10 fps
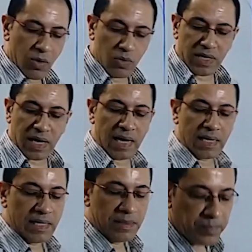above
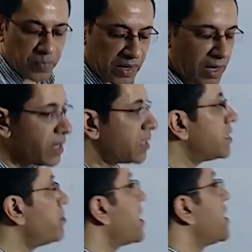which are centers
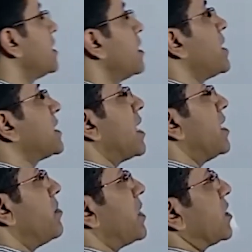in the reticular
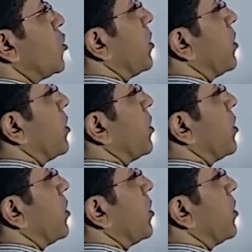formation,